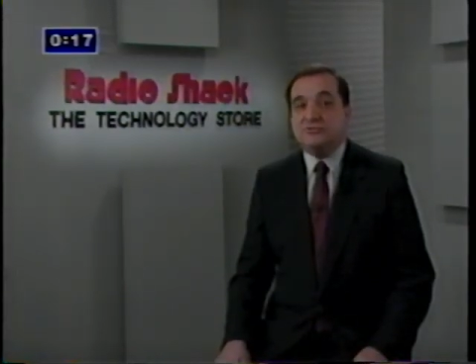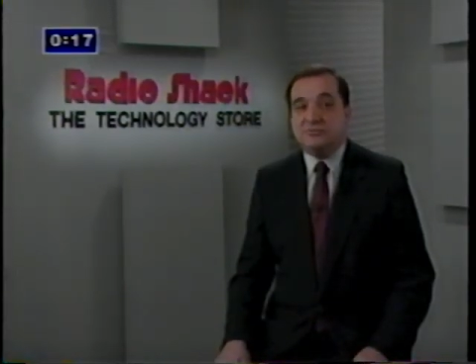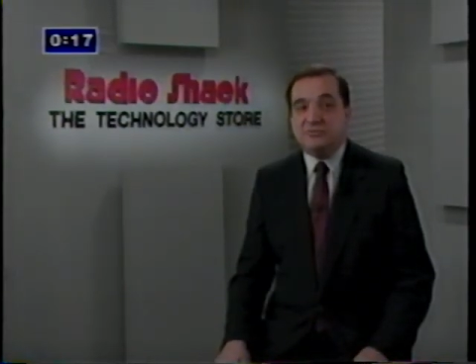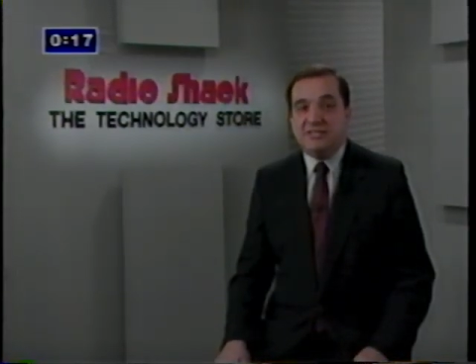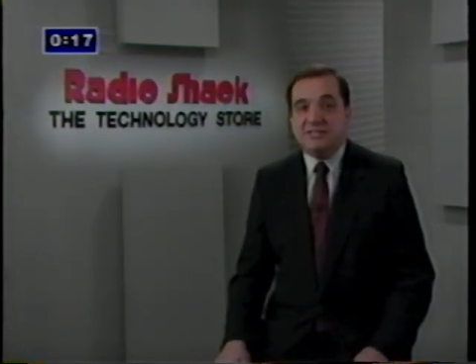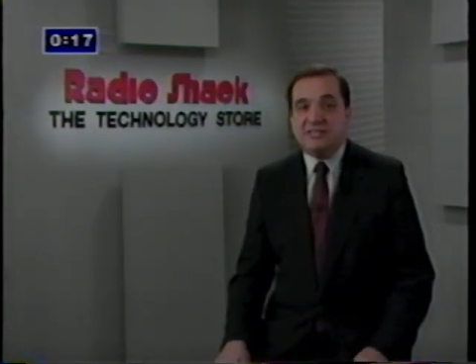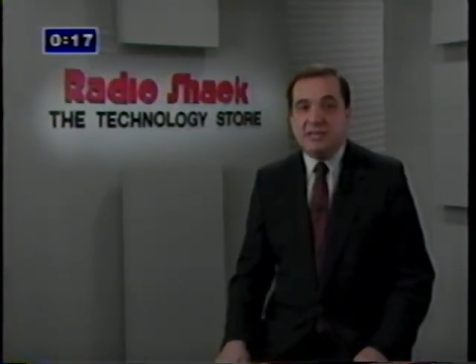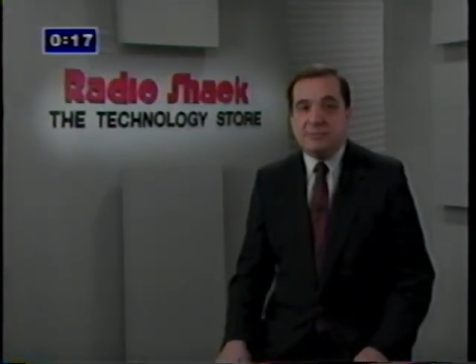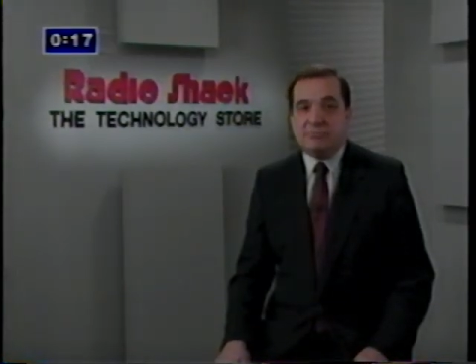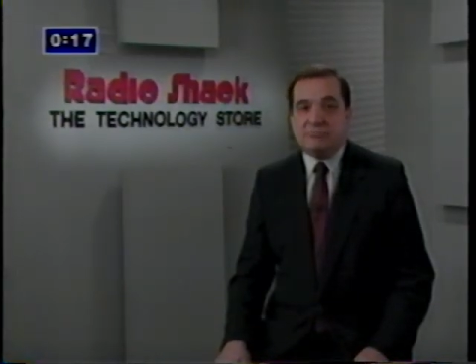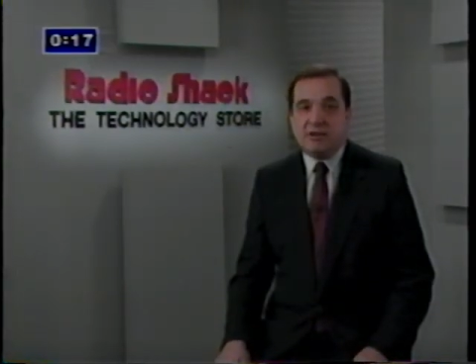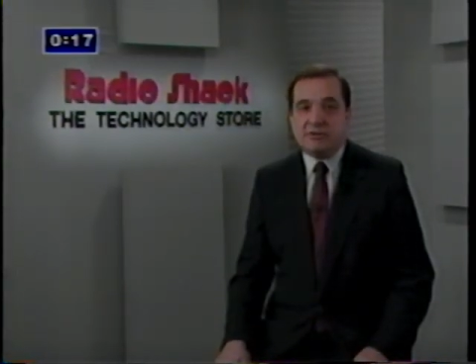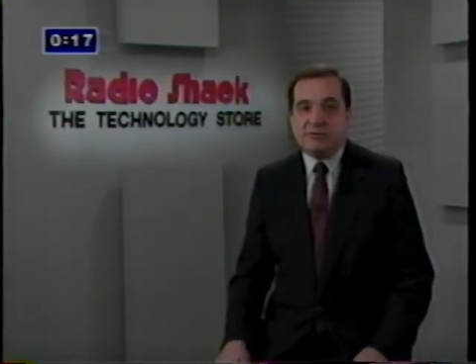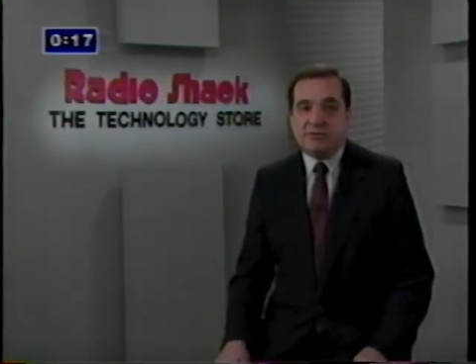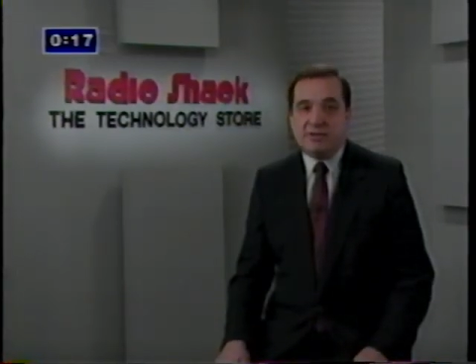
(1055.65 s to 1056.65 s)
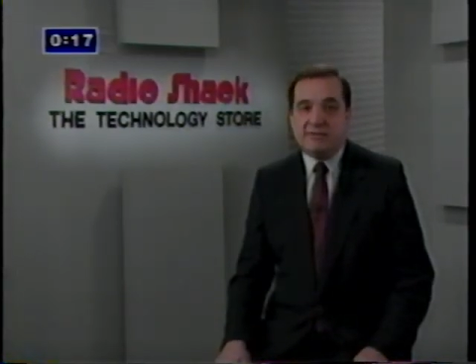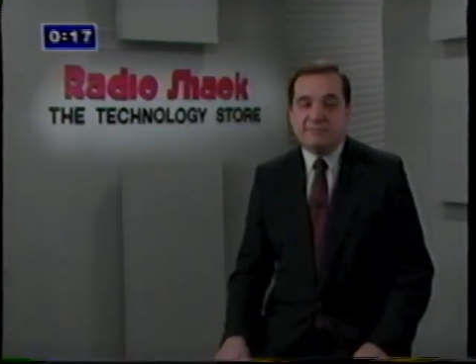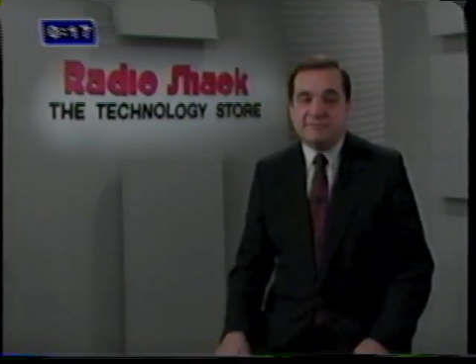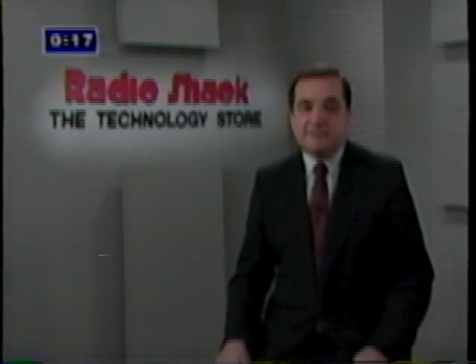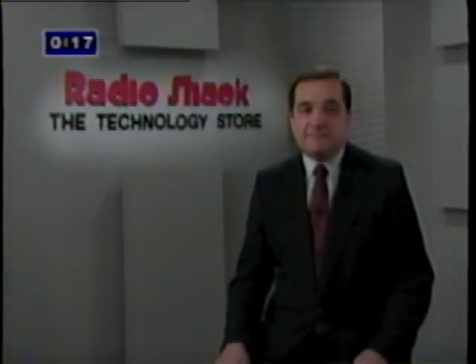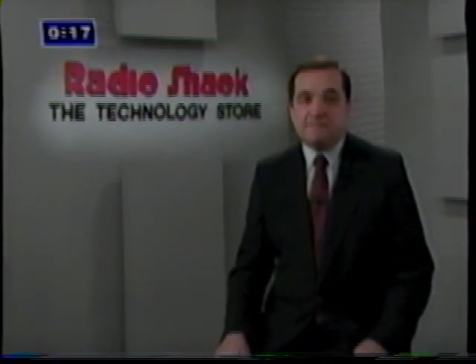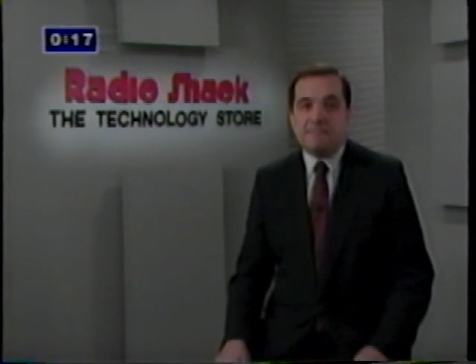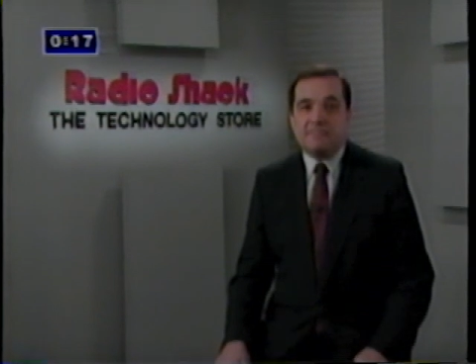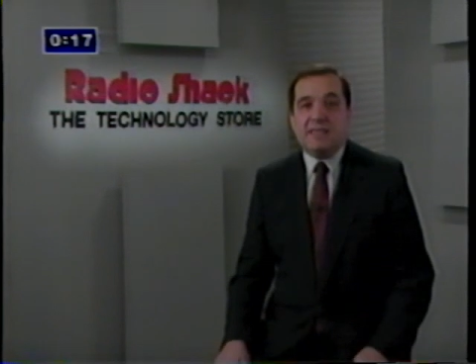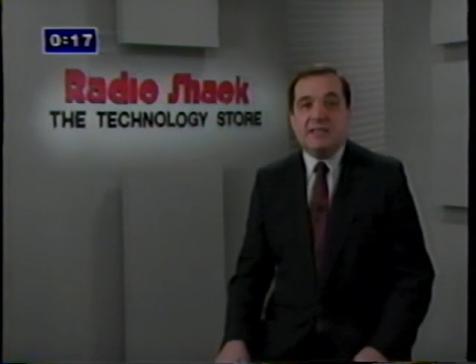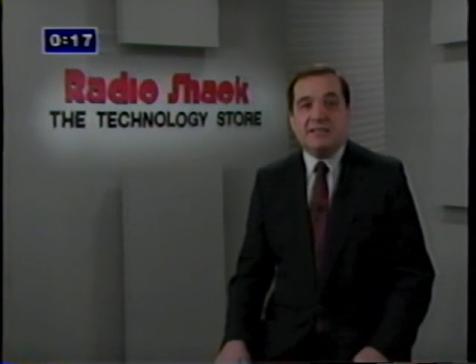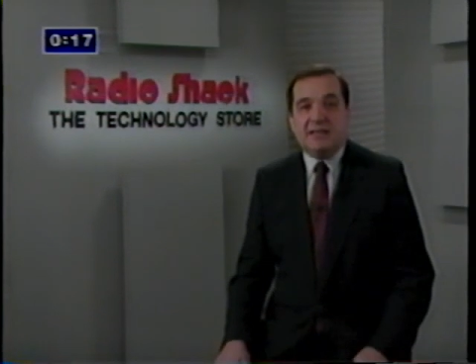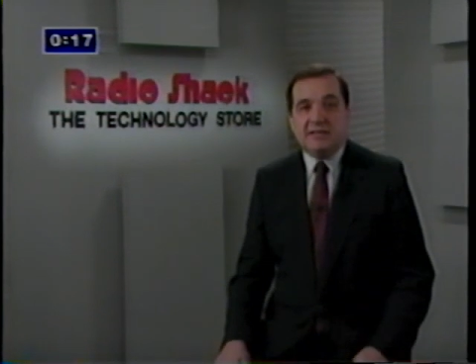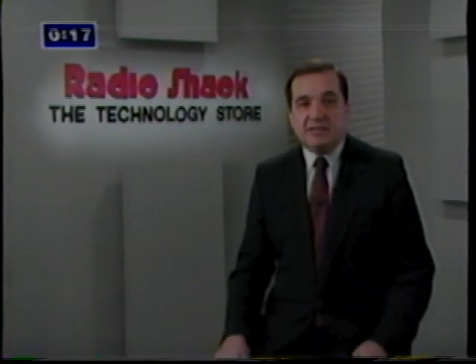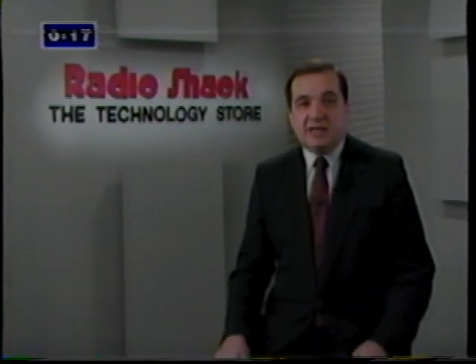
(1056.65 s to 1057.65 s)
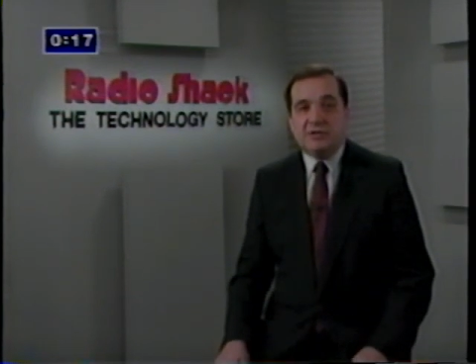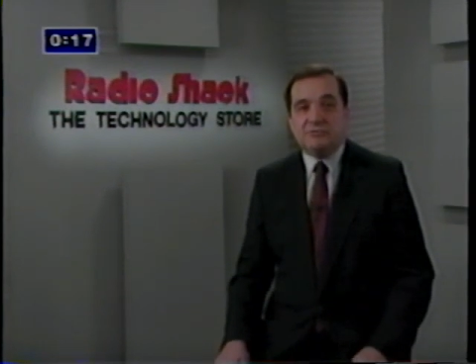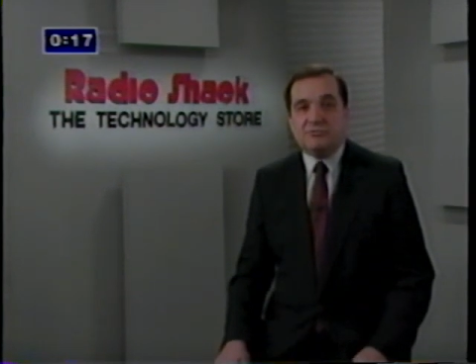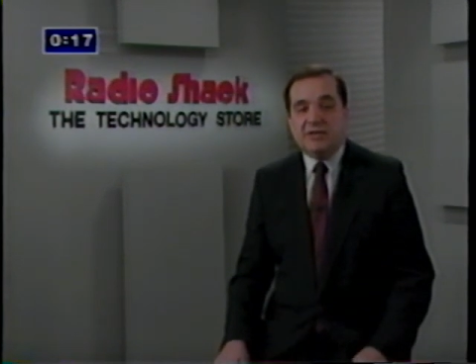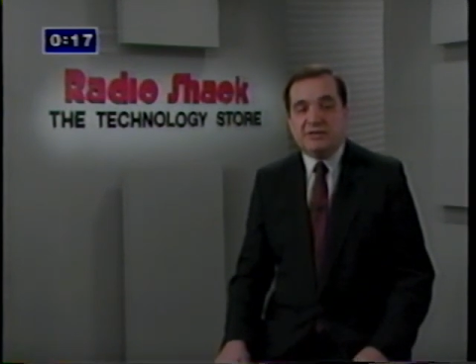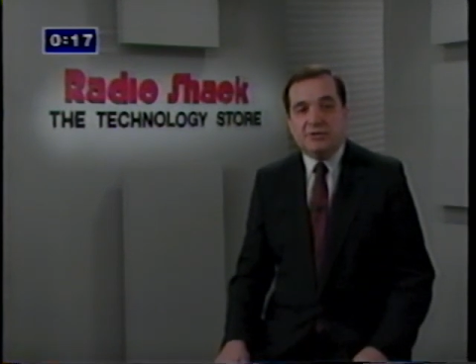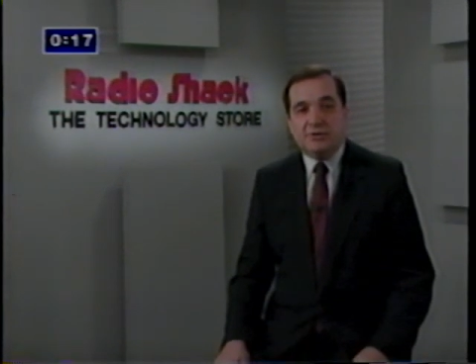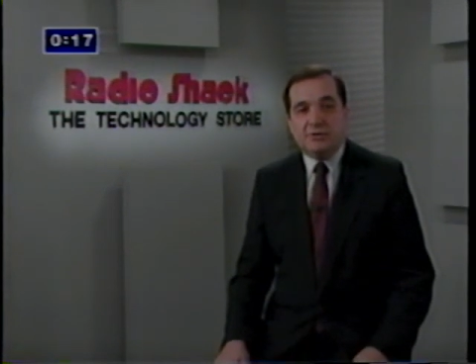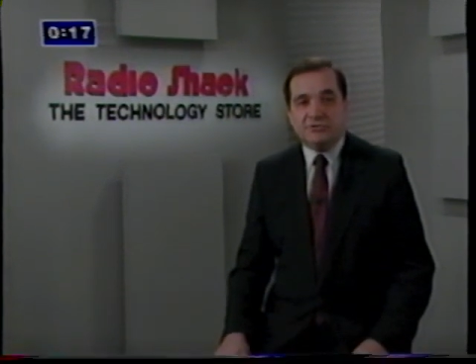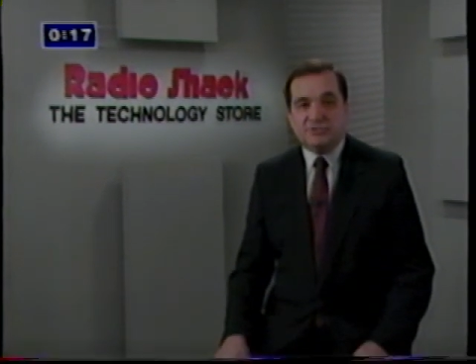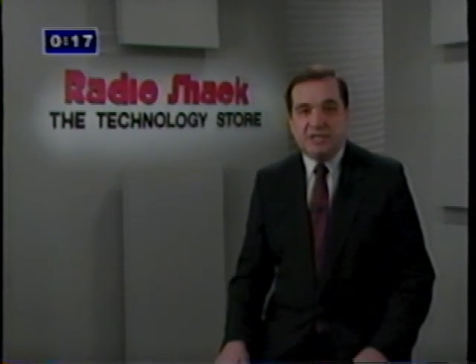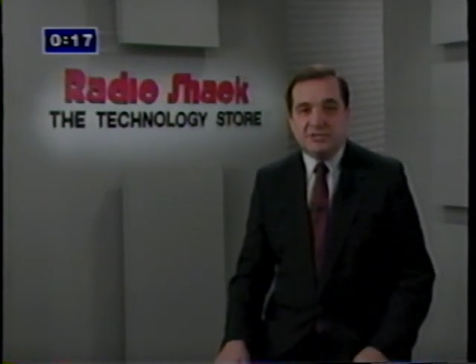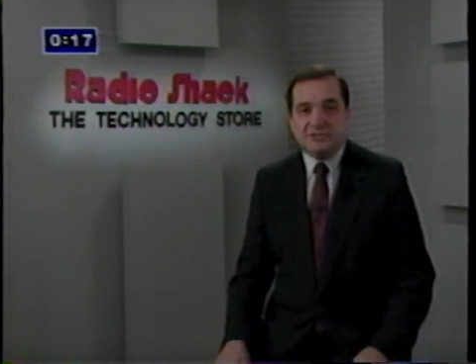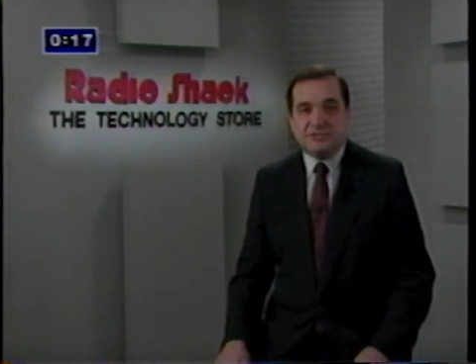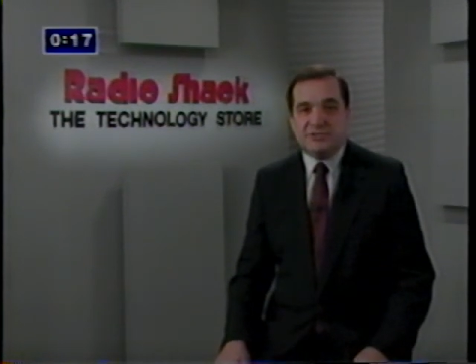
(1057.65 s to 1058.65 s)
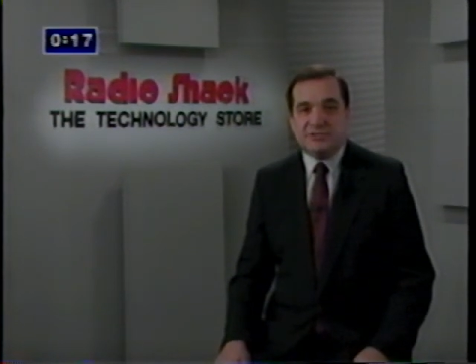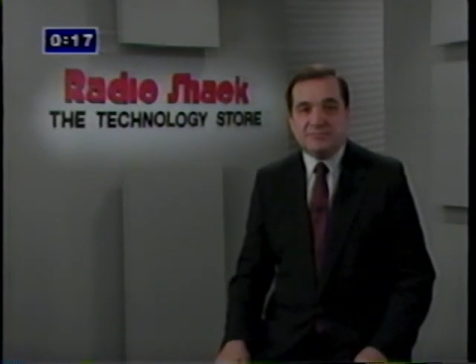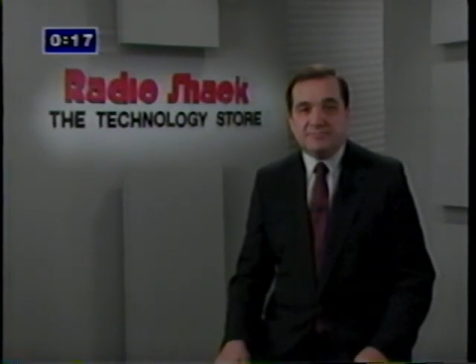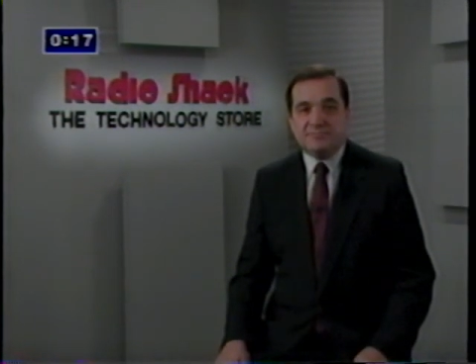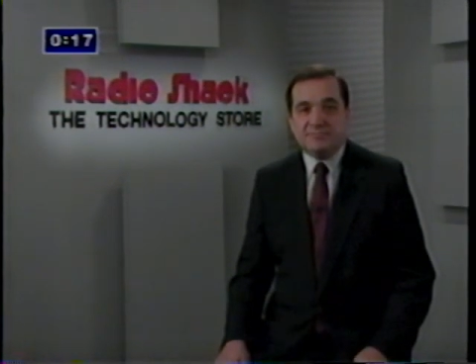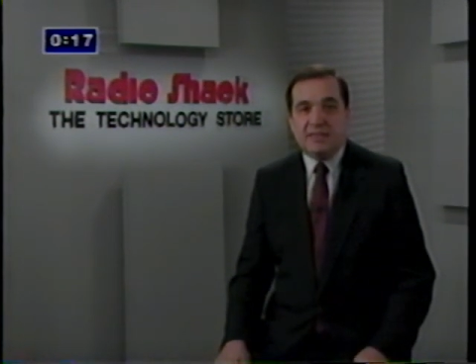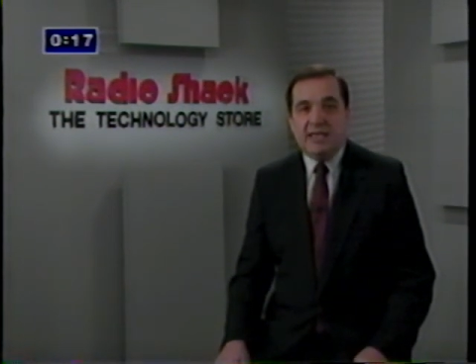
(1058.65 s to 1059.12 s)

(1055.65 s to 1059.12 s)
that you need to keep a record of, like contract negotiations.